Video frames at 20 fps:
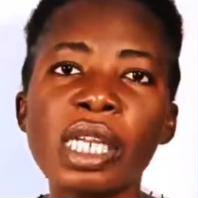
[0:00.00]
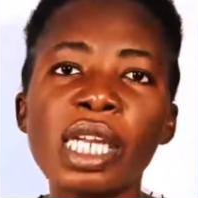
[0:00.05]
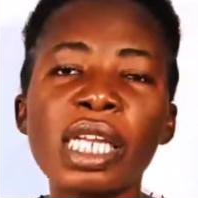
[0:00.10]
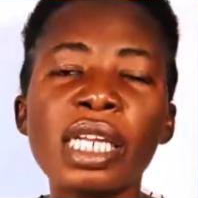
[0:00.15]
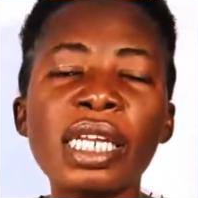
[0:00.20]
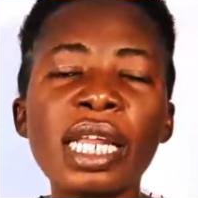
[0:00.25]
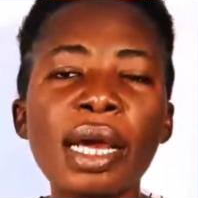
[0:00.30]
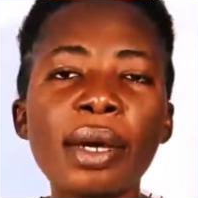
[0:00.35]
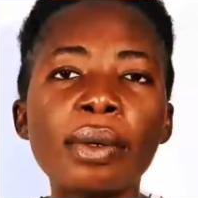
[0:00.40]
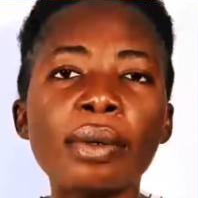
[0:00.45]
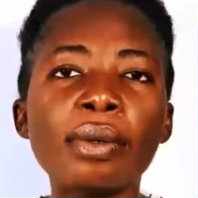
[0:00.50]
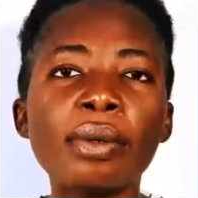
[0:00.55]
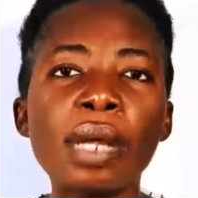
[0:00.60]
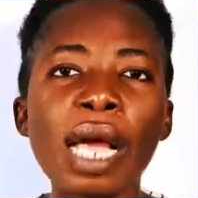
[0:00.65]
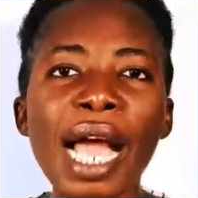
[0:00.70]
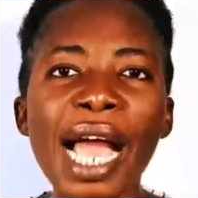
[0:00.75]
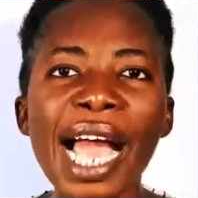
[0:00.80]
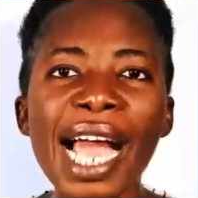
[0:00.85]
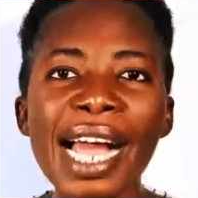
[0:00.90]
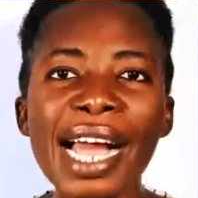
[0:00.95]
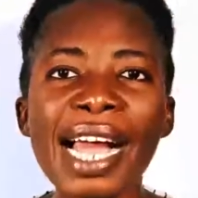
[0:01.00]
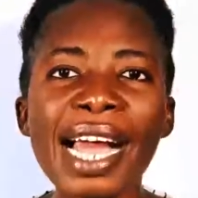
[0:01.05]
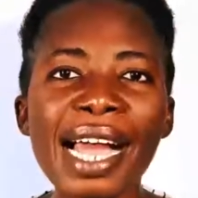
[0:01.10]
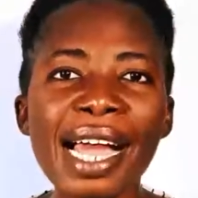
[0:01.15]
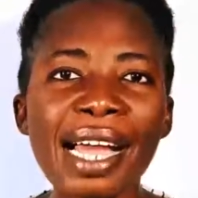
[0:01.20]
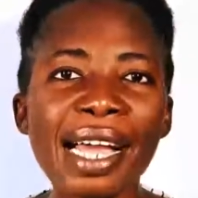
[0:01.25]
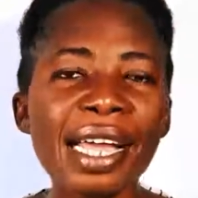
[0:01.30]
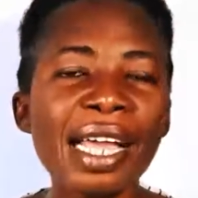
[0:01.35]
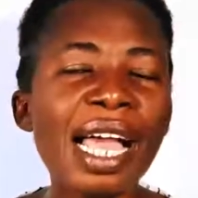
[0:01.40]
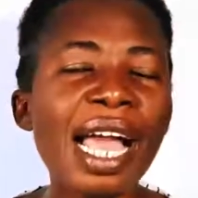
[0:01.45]
Now,
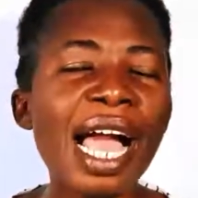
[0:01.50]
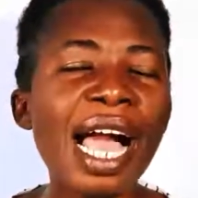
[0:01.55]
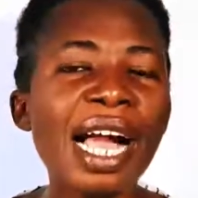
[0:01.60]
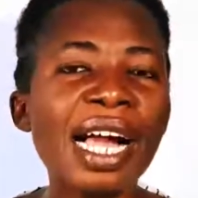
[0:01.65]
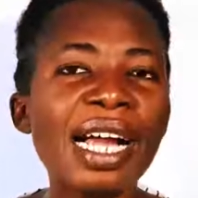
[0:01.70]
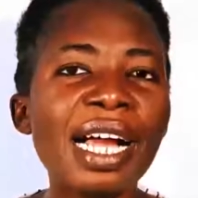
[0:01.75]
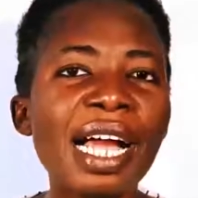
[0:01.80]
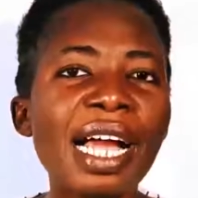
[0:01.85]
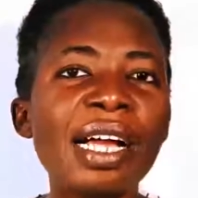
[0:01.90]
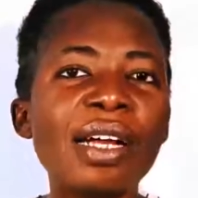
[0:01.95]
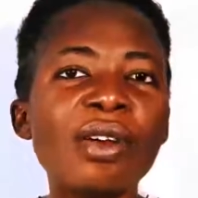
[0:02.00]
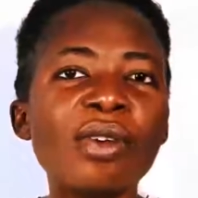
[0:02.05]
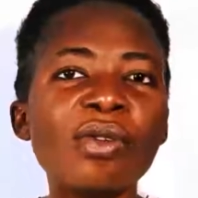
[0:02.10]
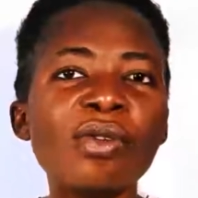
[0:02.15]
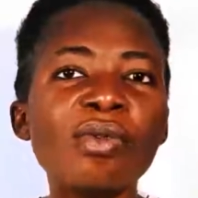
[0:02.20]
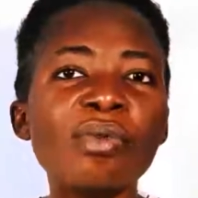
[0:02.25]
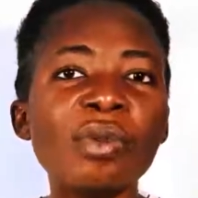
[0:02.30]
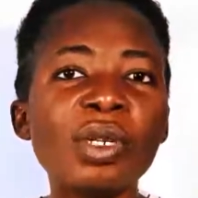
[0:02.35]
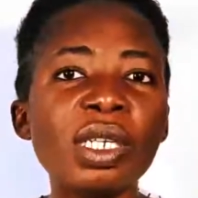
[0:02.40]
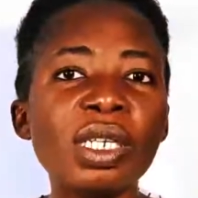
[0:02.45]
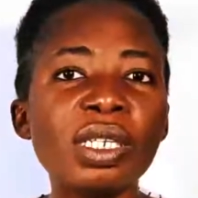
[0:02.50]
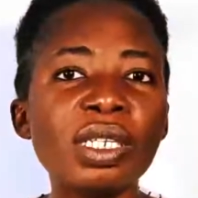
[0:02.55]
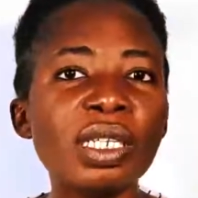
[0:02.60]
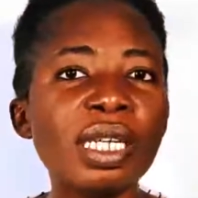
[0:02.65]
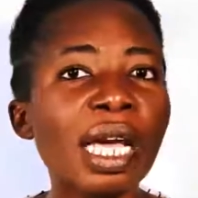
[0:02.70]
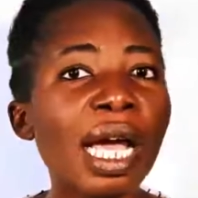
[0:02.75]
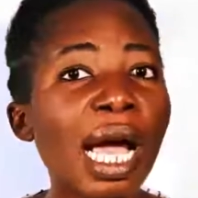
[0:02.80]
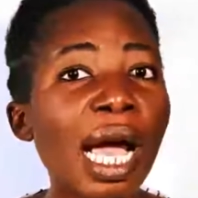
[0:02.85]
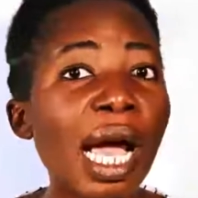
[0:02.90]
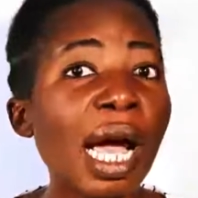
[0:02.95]
ara could mean,
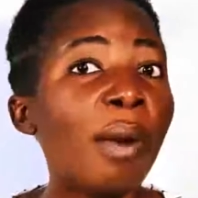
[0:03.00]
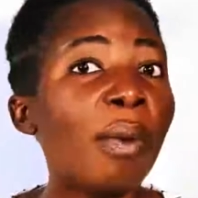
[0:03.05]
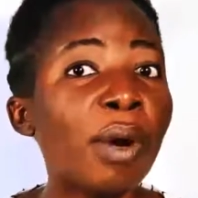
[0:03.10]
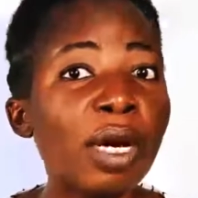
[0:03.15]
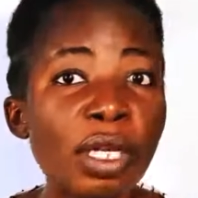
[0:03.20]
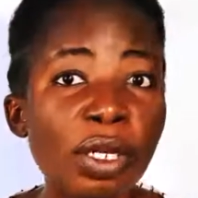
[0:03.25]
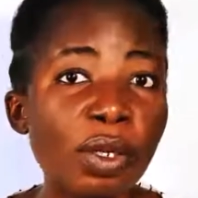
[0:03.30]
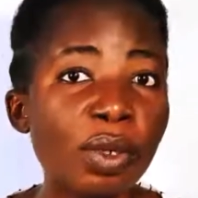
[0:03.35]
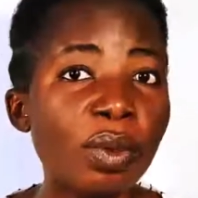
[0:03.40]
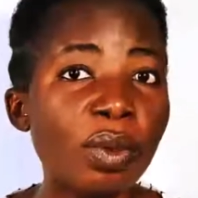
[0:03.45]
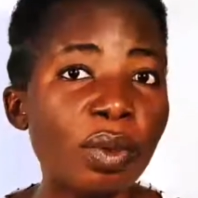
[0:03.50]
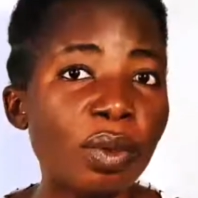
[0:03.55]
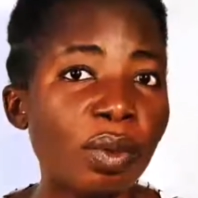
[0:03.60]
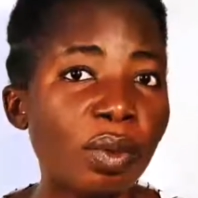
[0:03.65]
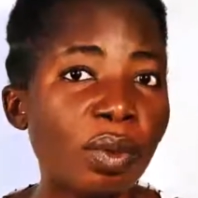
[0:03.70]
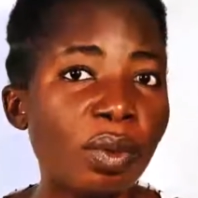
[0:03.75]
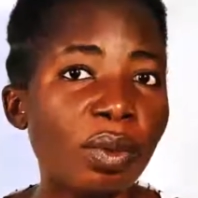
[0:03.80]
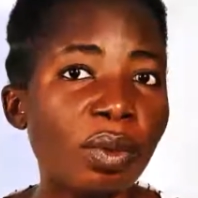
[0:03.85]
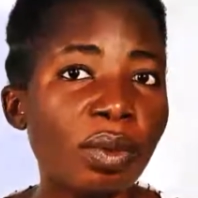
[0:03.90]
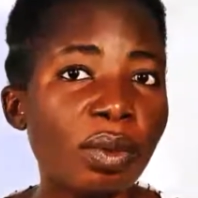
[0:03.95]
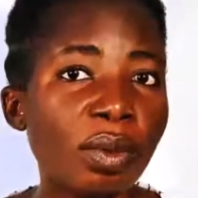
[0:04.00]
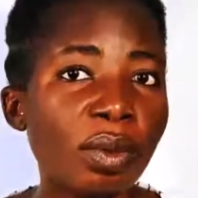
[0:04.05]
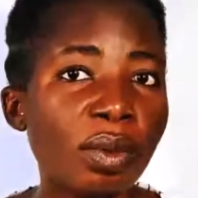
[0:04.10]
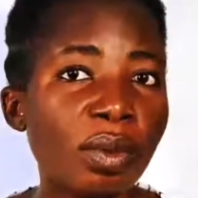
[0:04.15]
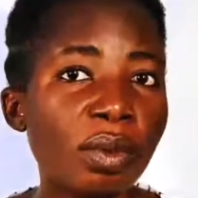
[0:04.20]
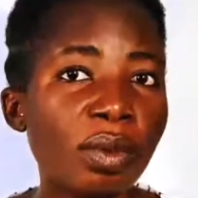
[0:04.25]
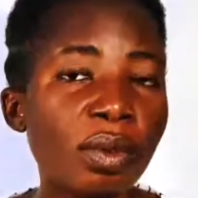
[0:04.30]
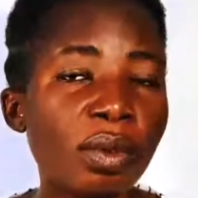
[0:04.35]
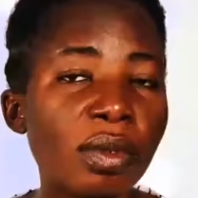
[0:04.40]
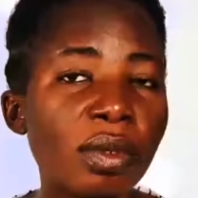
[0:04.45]
how are you?
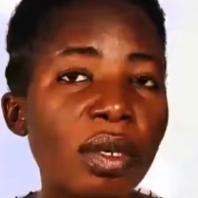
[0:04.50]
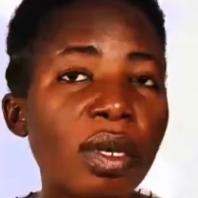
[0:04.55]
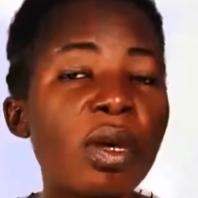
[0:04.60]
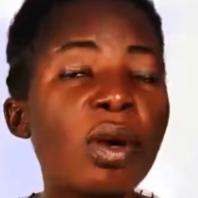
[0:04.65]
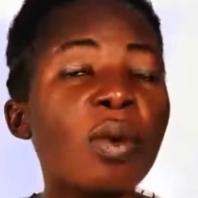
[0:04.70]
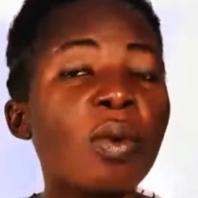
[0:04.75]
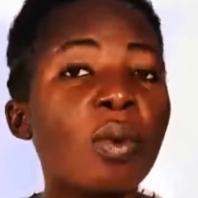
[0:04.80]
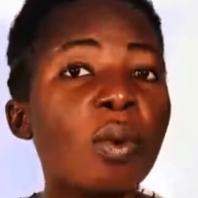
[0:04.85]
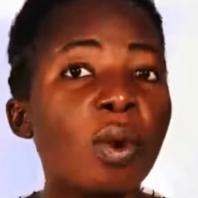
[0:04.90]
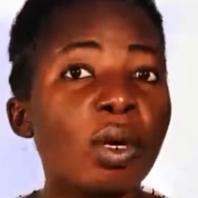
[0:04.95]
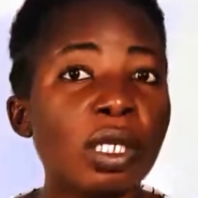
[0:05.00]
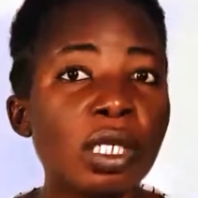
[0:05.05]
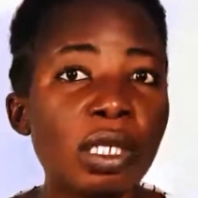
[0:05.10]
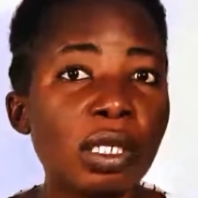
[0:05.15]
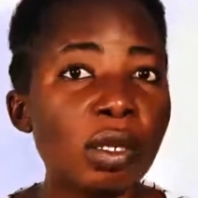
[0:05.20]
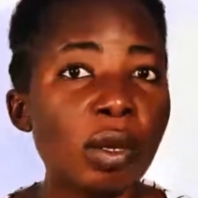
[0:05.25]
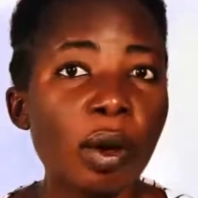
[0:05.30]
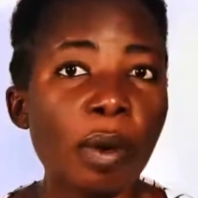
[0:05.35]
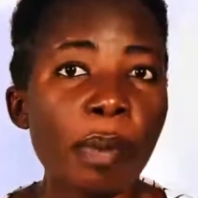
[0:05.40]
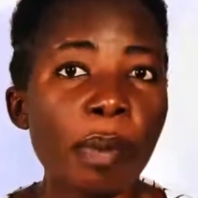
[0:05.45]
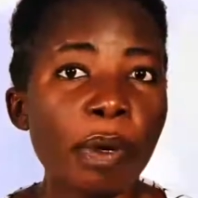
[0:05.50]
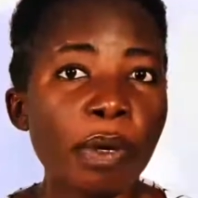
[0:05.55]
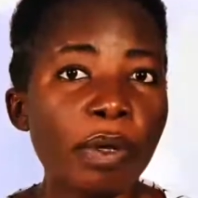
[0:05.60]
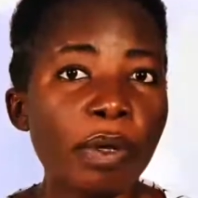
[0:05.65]
What's up?